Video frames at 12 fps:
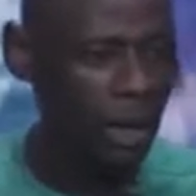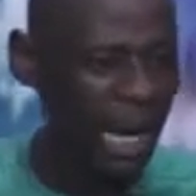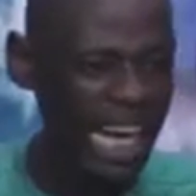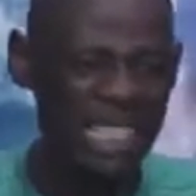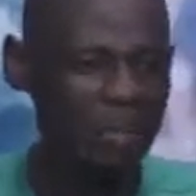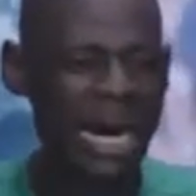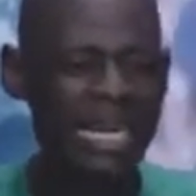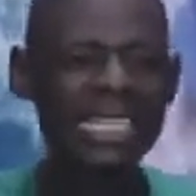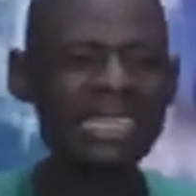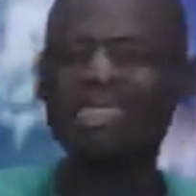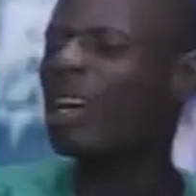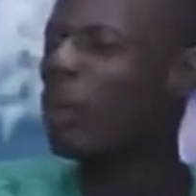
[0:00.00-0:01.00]
is
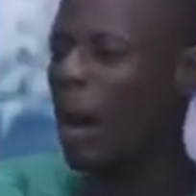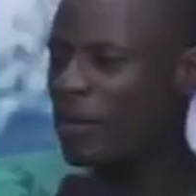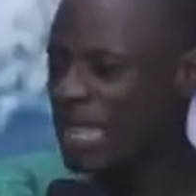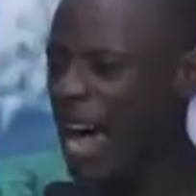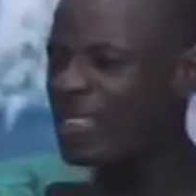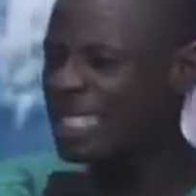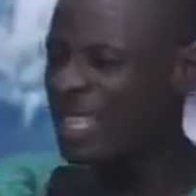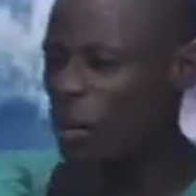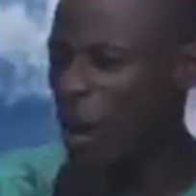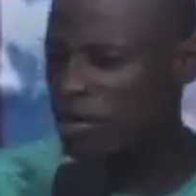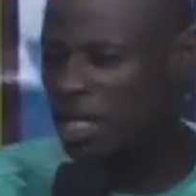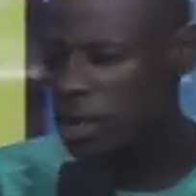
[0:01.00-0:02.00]
marrying three wives, has three
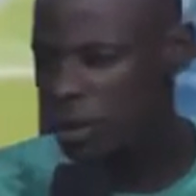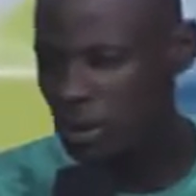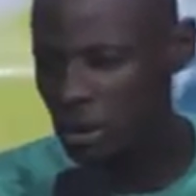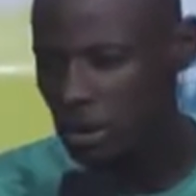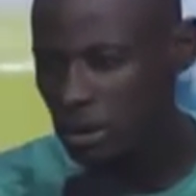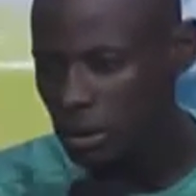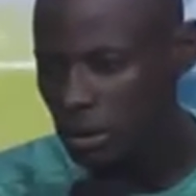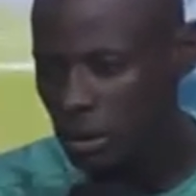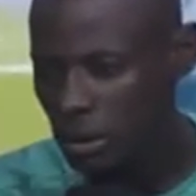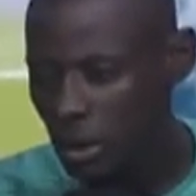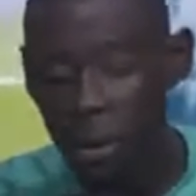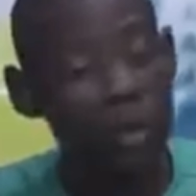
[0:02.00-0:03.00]
wives in the church,
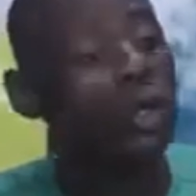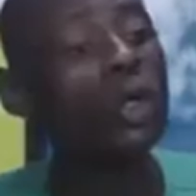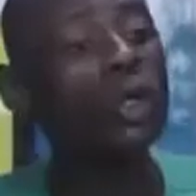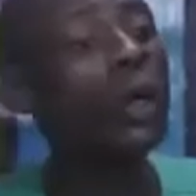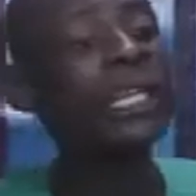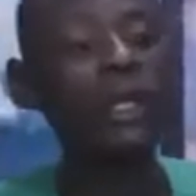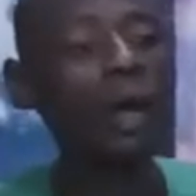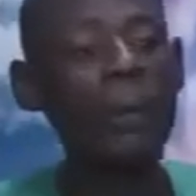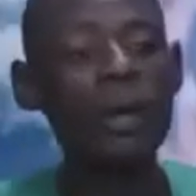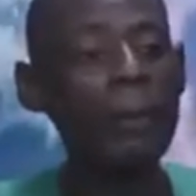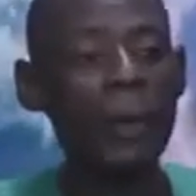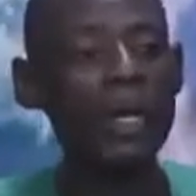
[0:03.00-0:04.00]
you know the topic
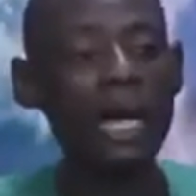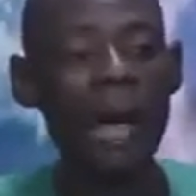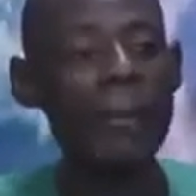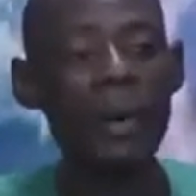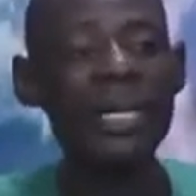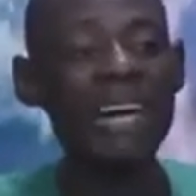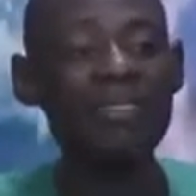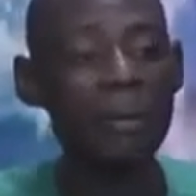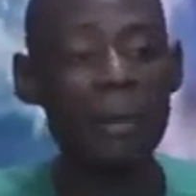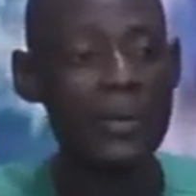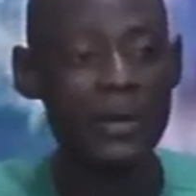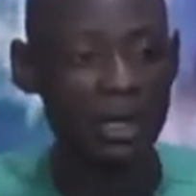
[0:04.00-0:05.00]
of polygamy will never be preached in